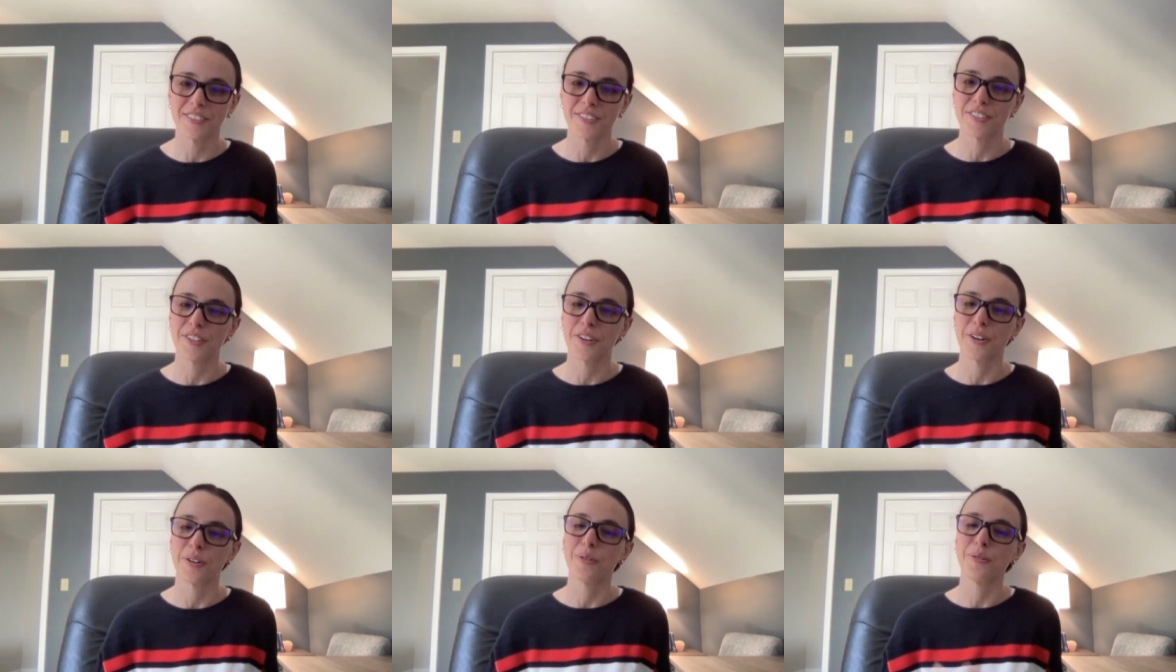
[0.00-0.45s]

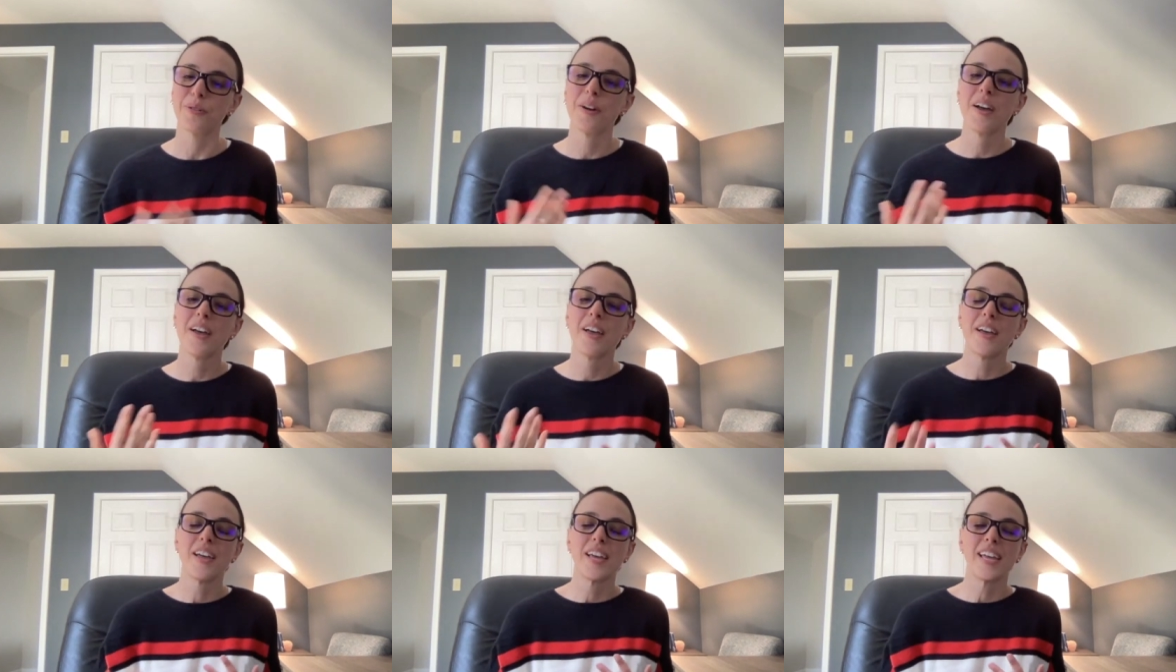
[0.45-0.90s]
So
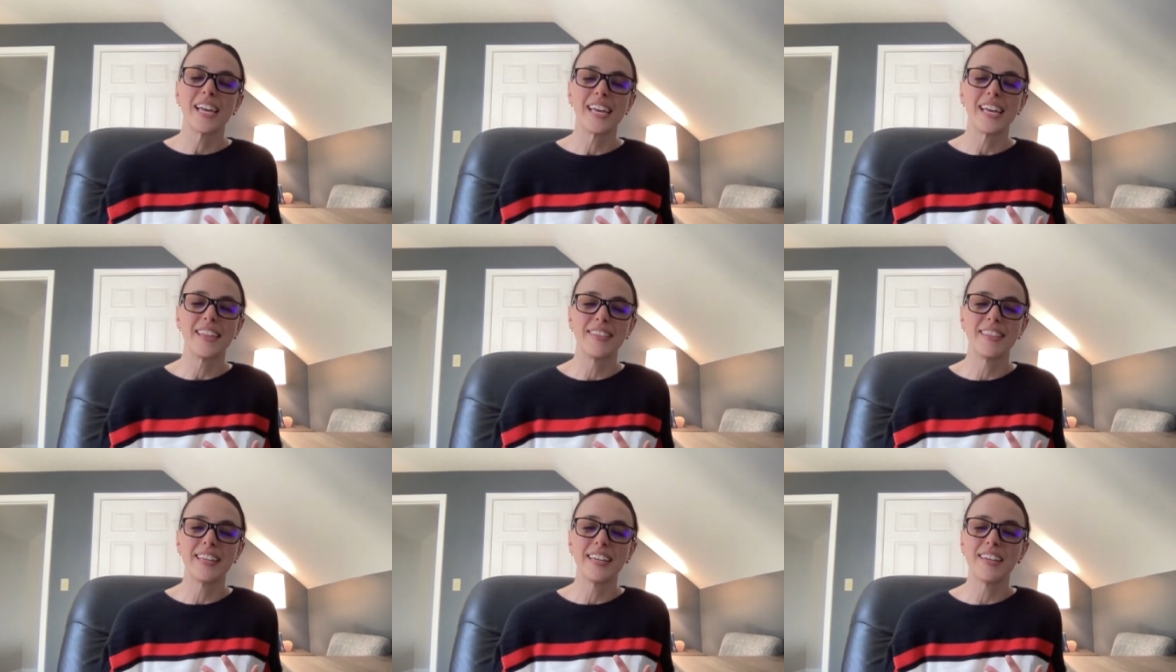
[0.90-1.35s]

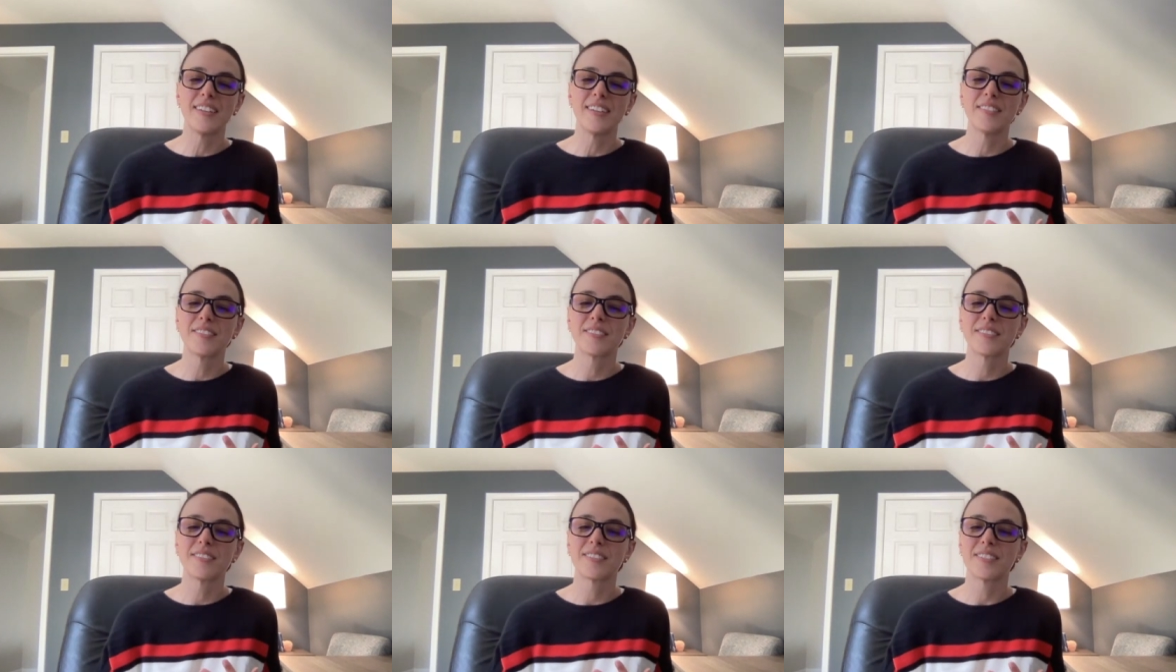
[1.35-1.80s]
in
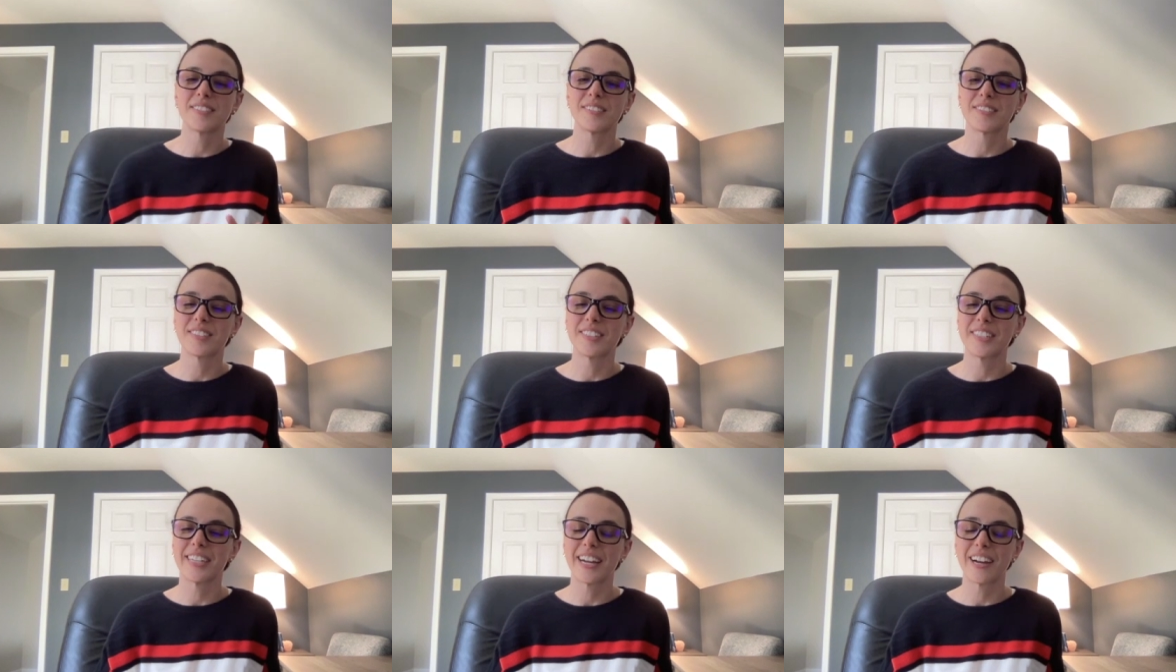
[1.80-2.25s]
these
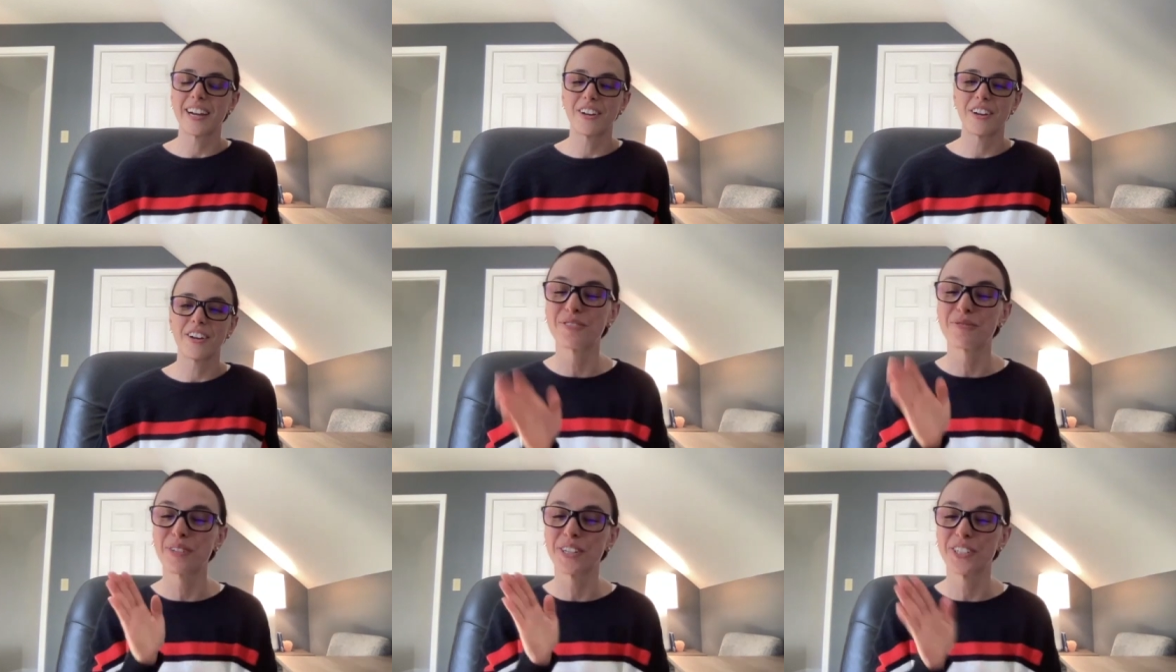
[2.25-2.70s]

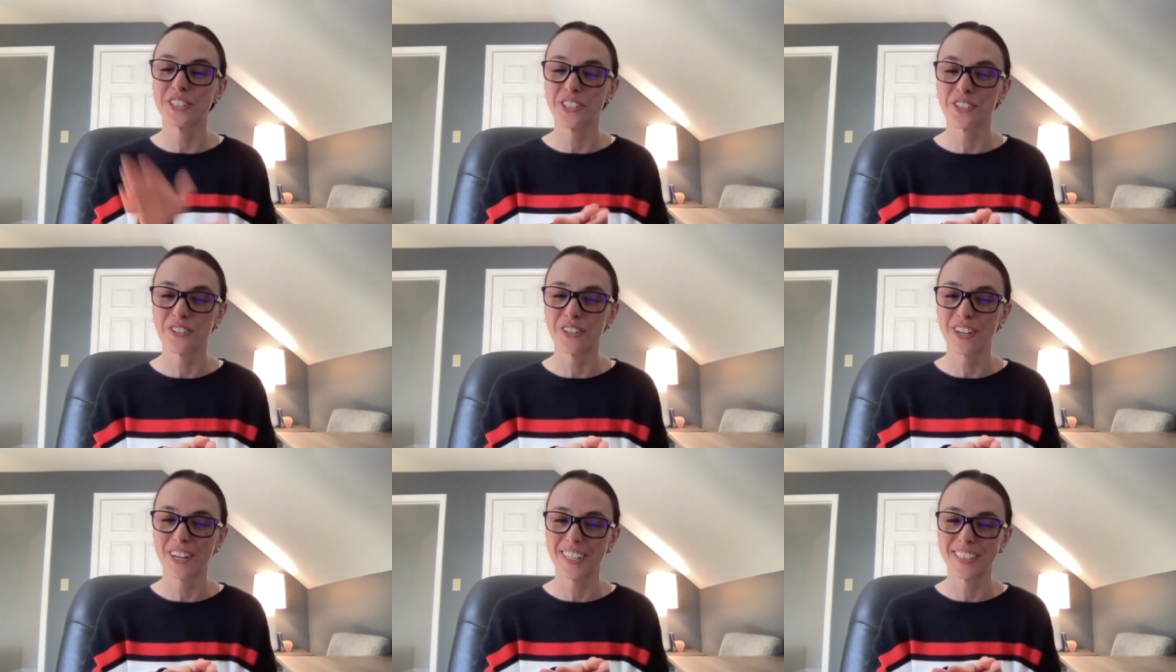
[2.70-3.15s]
scenarios where you're
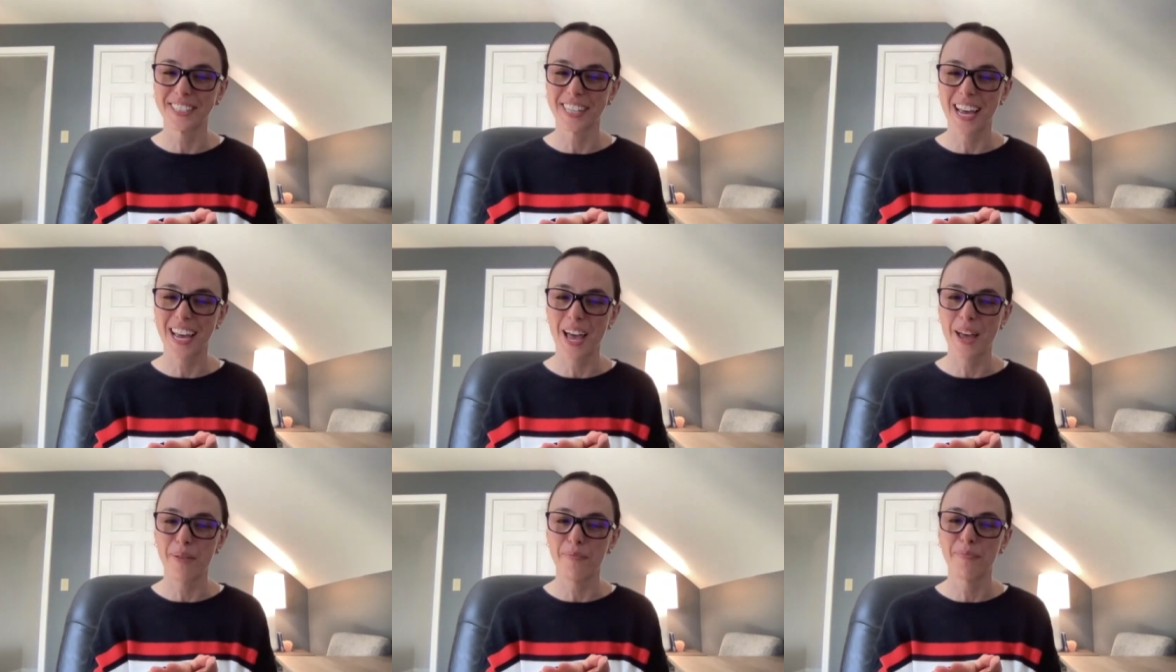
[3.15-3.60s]
short on
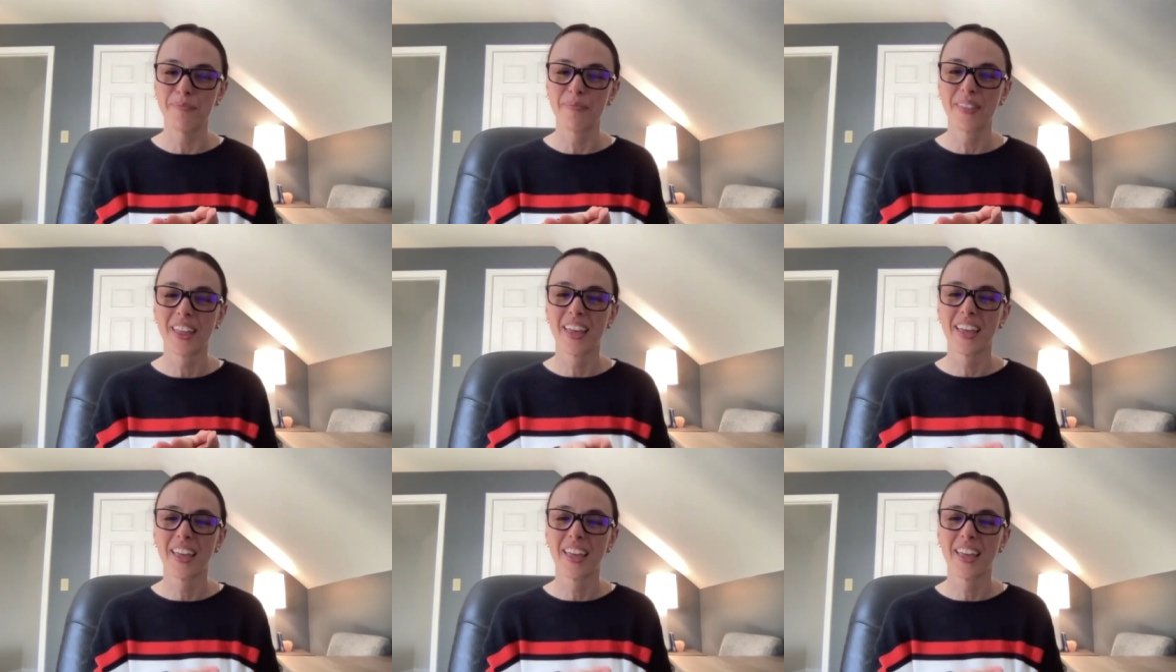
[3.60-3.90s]
time,